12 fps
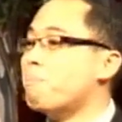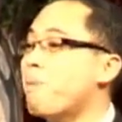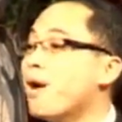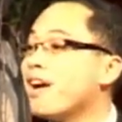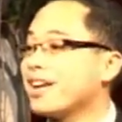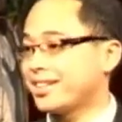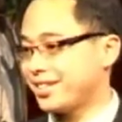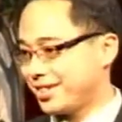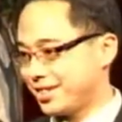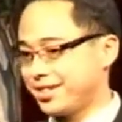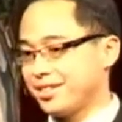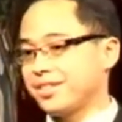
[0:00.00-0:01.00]

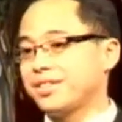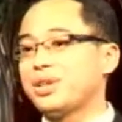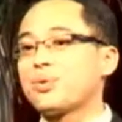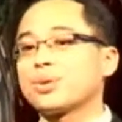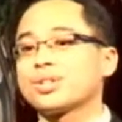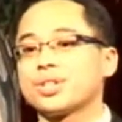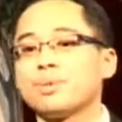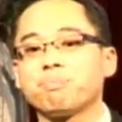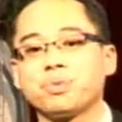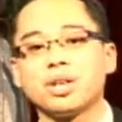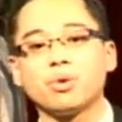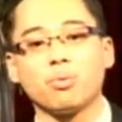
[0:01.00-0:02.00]
But there is
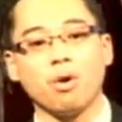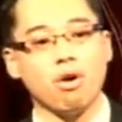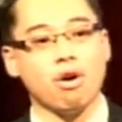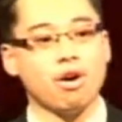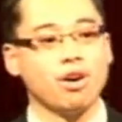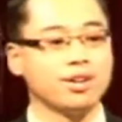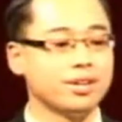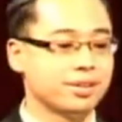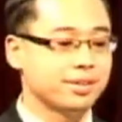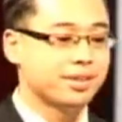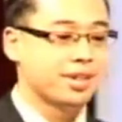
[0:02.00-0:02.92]
something wrong